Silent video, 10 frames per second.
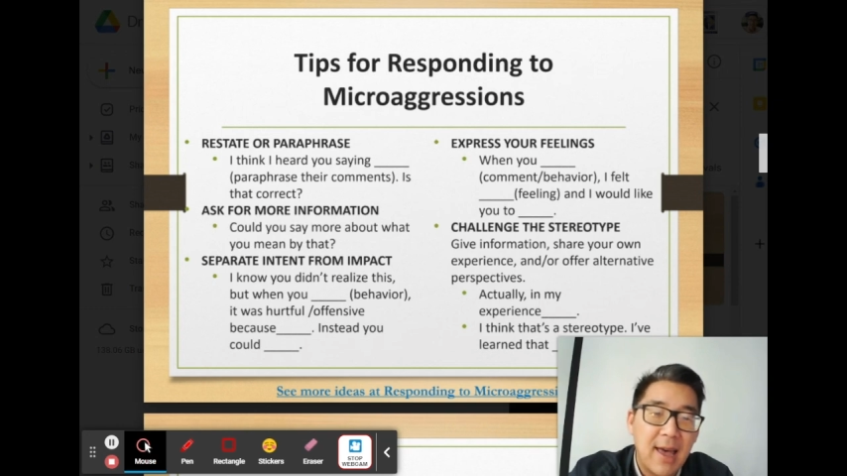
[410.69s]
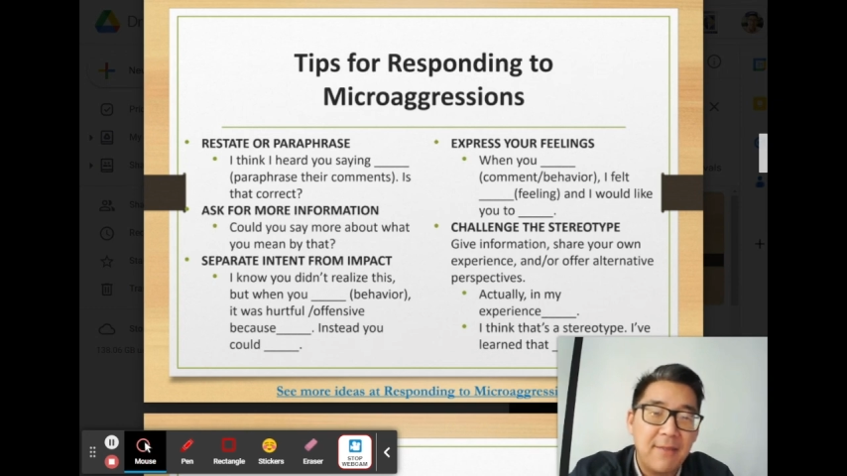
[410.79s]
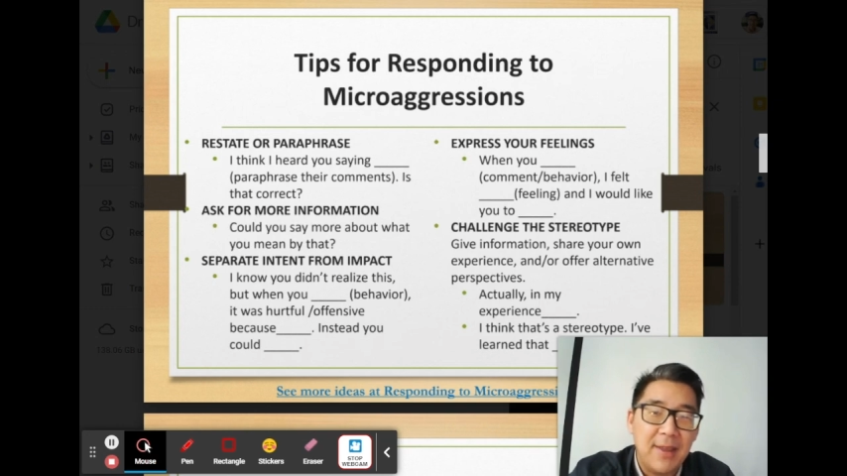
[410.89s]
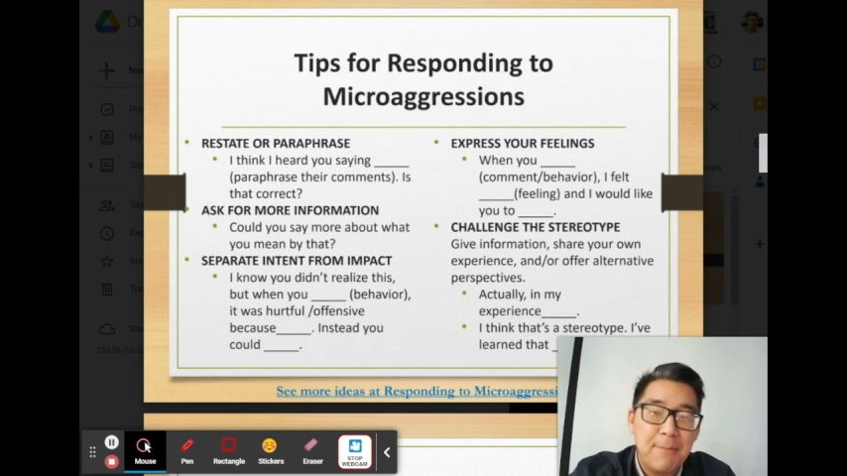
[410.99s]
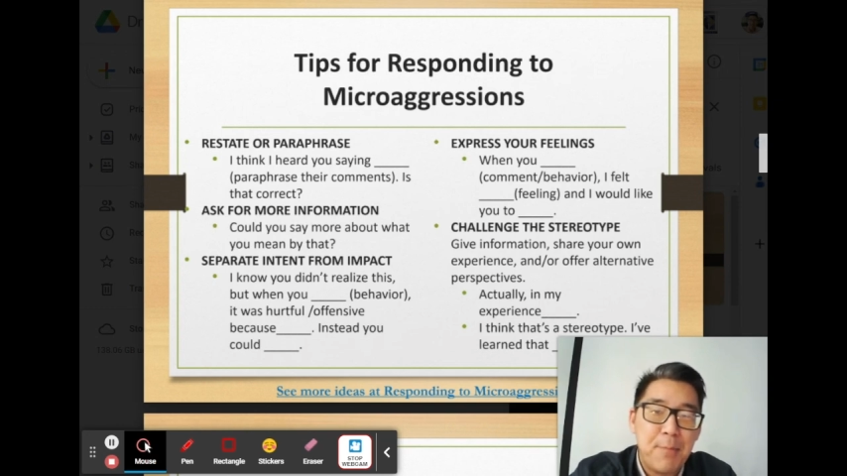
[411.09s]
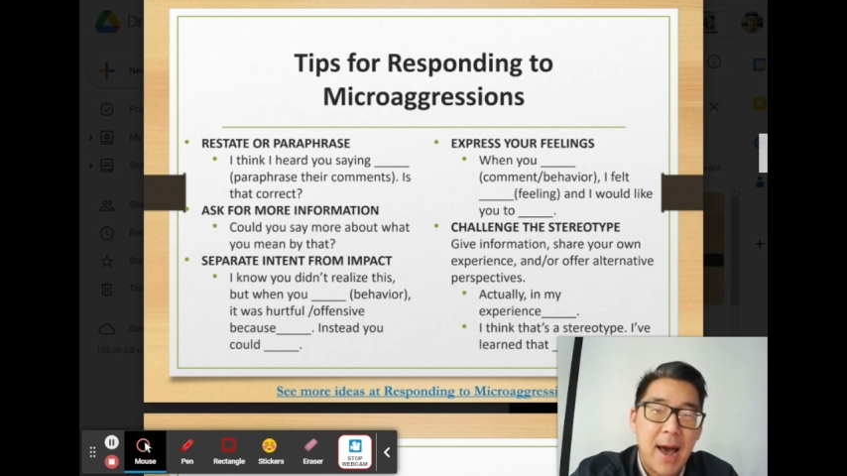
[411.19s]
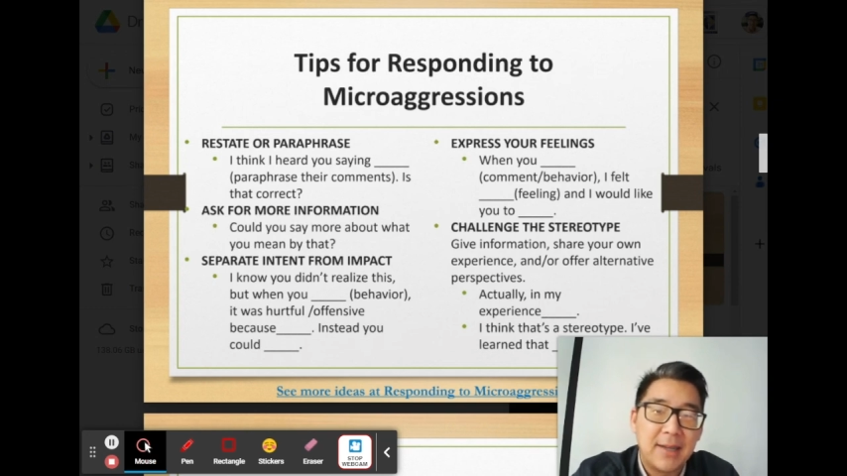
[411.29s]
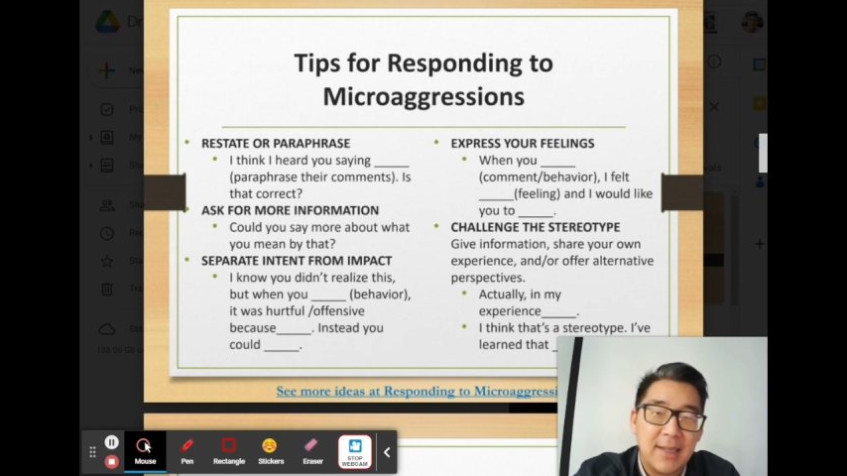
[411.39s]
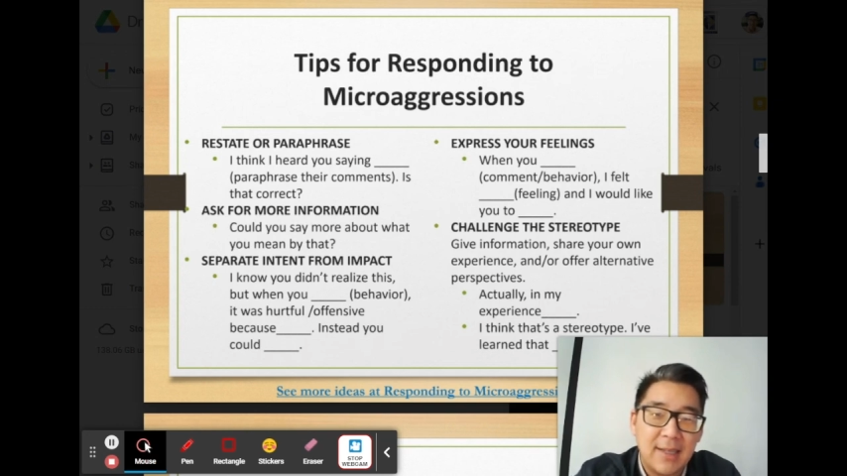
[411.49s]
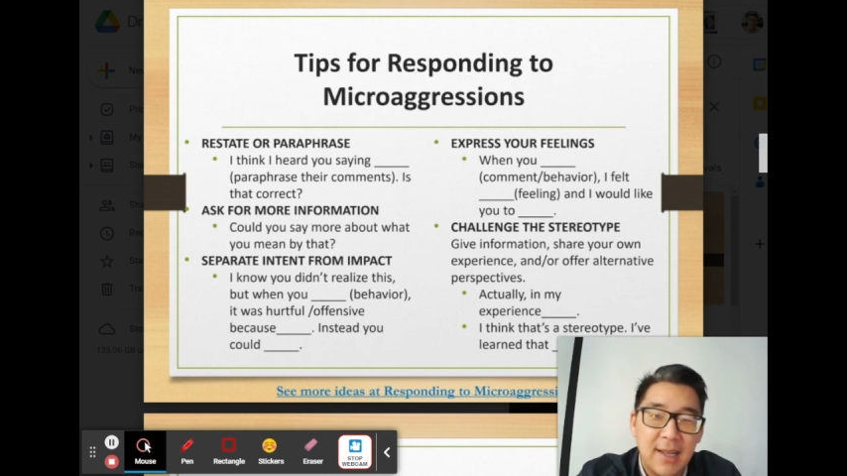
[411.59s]
have
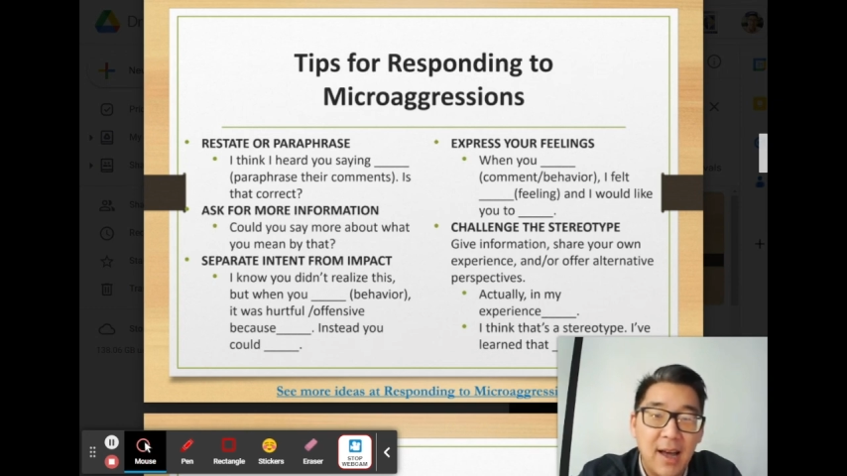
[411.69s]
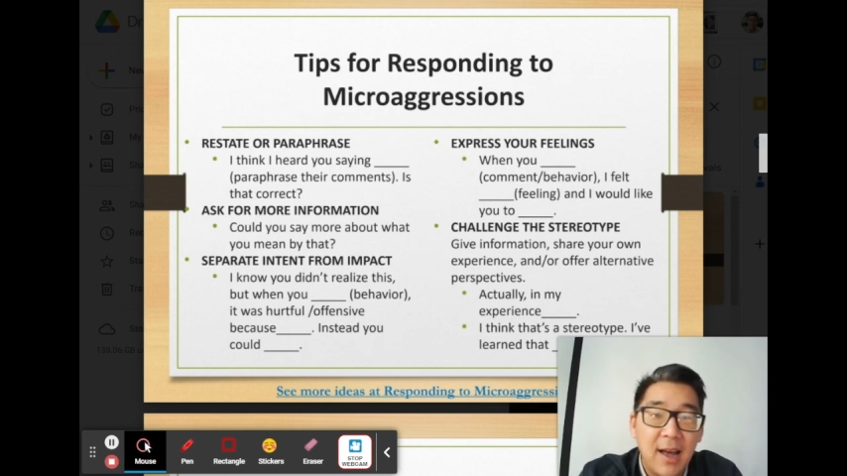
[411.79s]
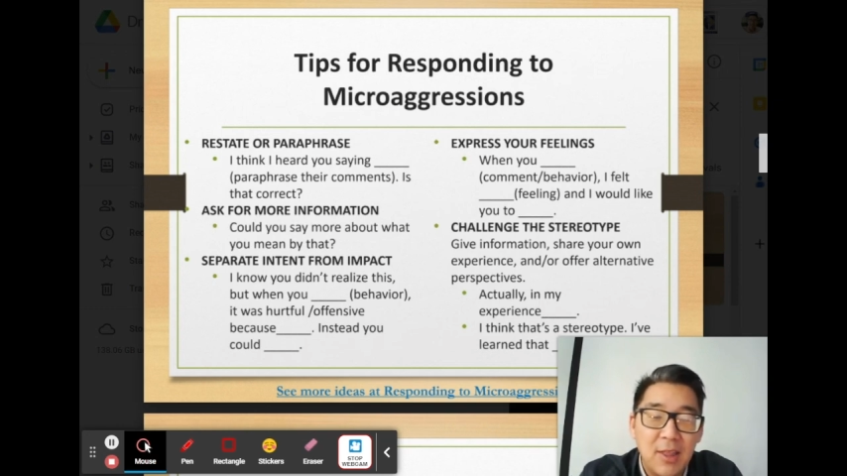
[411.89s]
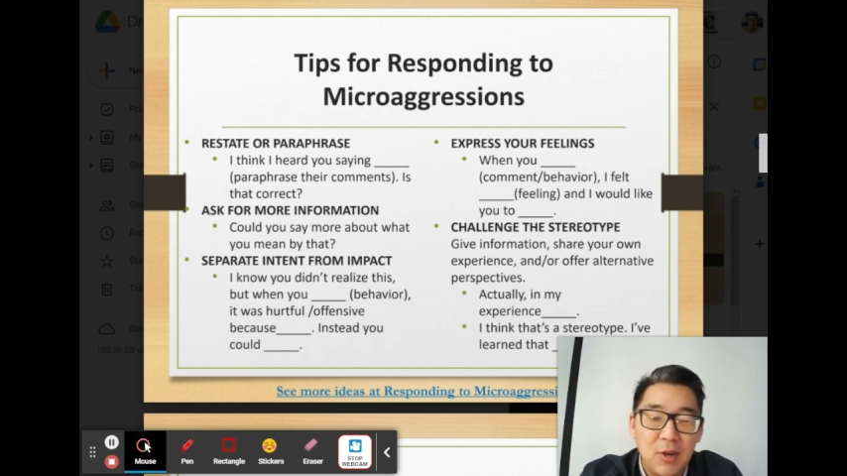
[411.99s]
impacted uh,